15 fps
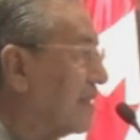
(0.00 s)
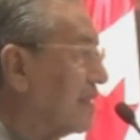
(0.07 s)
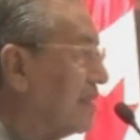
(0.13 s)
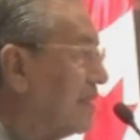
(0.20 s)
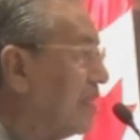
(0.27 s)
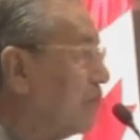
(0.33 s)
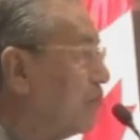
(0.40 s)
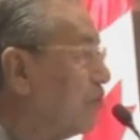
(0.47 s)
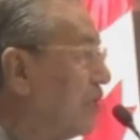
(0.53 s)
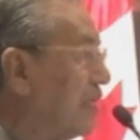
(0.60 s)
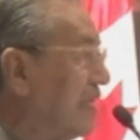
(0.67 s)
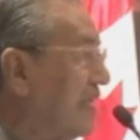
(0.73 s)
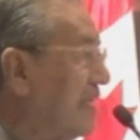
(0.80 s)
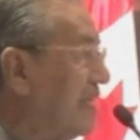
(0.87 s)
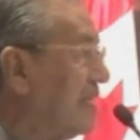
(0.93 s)
They would
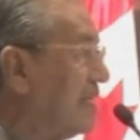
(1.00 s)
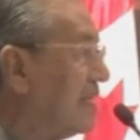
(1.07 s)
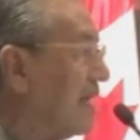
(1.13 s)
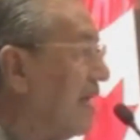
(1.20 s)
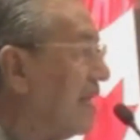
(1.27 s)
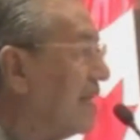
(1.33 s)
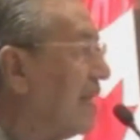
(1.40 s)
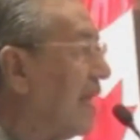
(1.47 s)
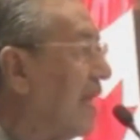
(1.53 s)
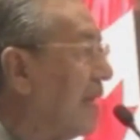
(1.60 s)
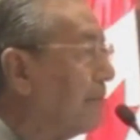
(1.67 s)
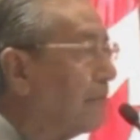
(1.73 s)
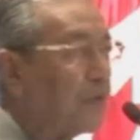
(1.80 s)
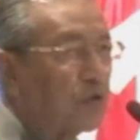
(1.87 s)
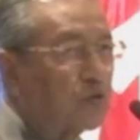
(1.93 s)
need an
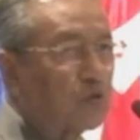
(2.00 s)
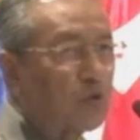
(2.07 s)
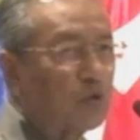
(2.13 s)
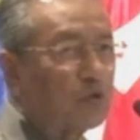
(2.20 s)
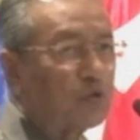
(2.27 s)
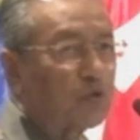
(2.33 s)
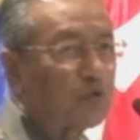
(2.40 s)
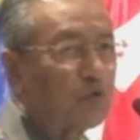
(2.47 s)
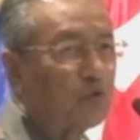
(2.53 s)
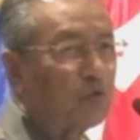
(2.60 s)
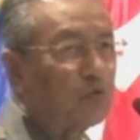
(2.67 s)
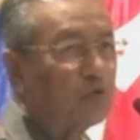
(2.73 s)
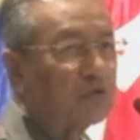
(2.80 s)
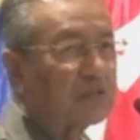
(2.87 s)
airport control